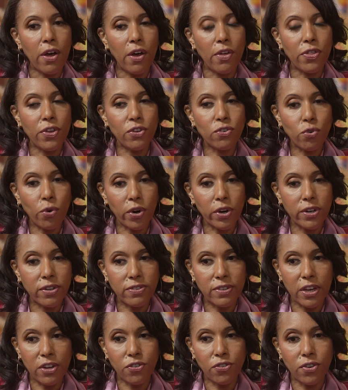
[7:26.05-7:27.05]
These
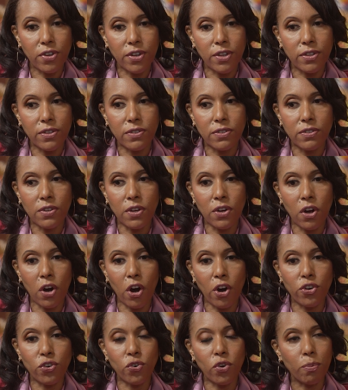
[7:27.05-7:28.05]
organizations
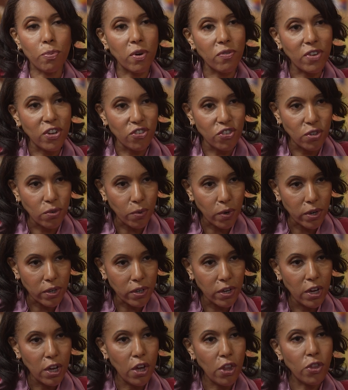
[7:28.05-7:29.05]
are doing prevention
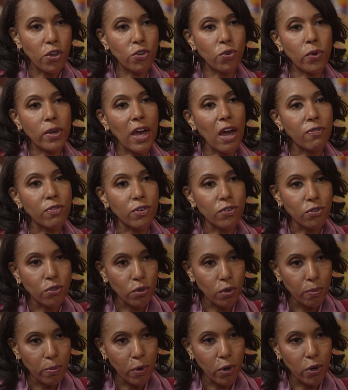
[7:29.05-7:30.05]
work. They're doing
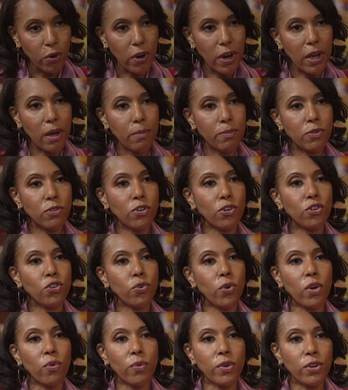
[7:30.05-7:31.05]
after-school programs. They're
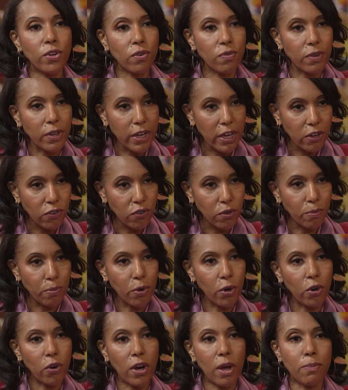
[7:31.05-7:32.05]
doing reunification
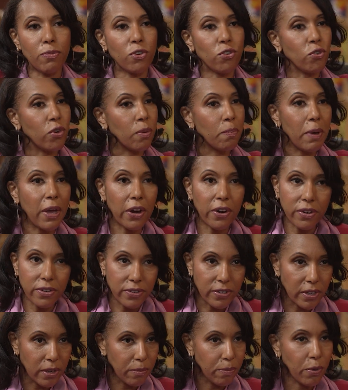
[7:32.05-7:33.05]
programs. They're doing
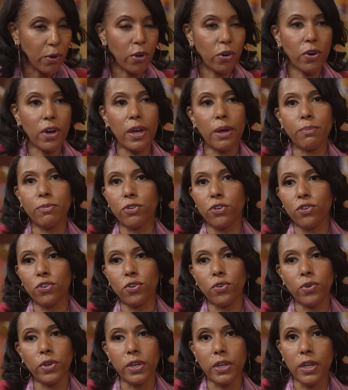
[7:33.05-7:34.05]
parenting programs. They're
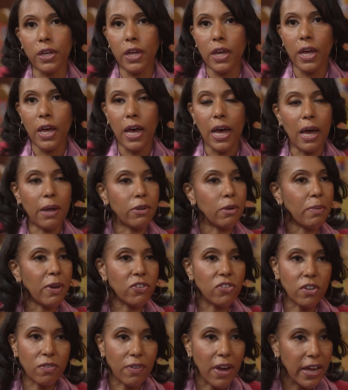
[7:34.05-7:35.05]
doing
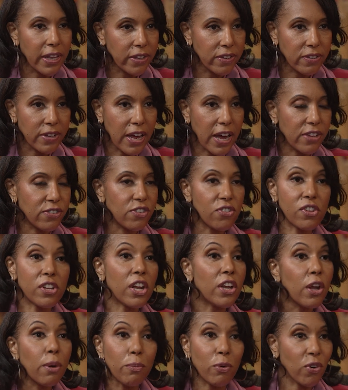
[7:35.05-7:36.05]
domestic violence classes and
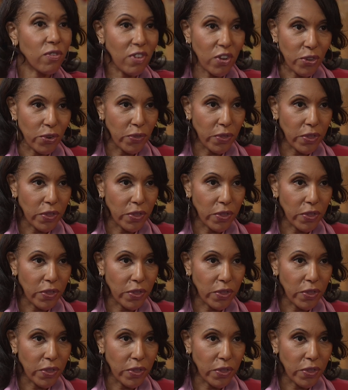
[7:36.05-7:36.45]
a number of other